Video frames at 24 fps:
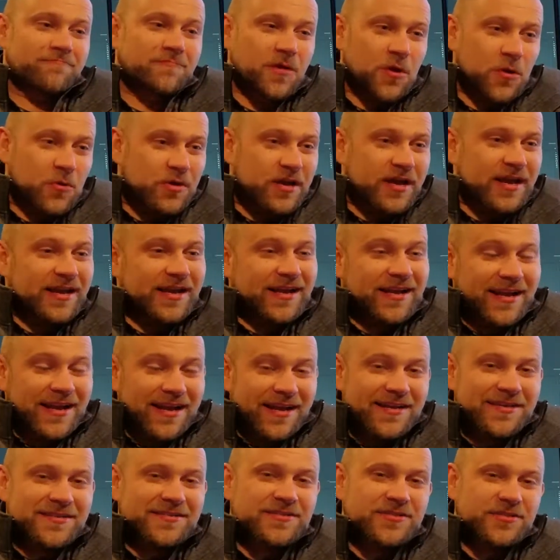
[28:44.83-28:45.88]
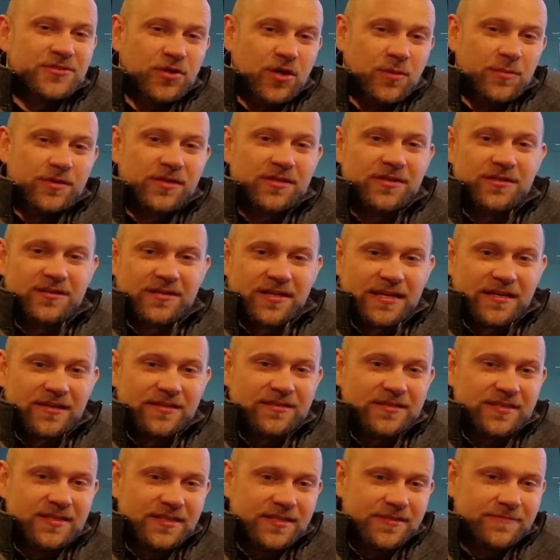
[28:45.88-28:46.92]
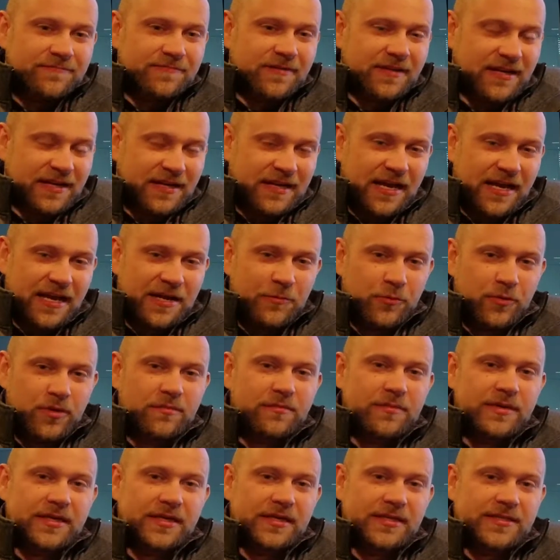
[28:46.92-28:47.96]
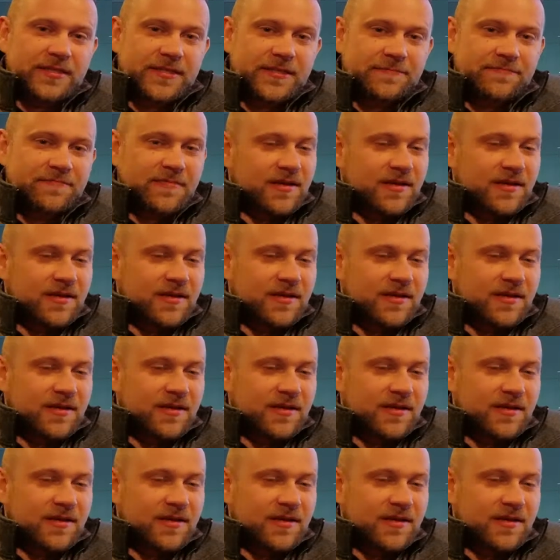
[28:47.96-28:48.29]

Okay guys, so I'm a little guilty and I got to admit it.